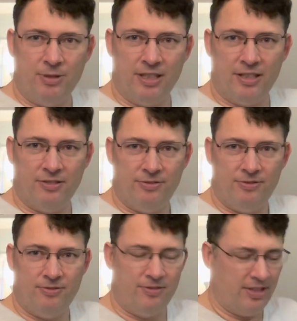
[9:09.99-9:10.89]
We love
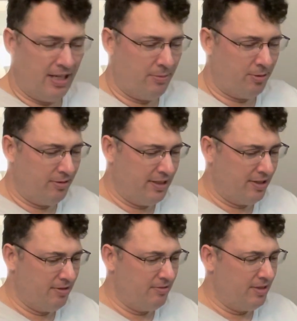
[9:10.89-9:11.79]
Dan
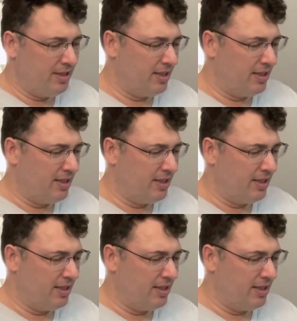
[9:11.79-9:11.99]
Marino.